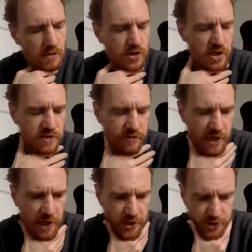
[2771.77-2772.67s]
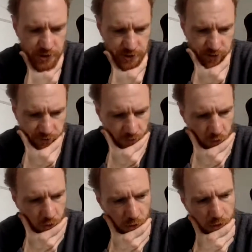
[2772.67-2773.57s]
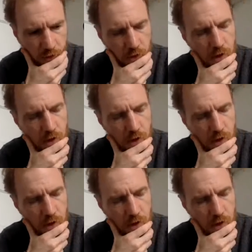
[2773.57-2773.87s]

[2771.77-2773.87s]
justifications for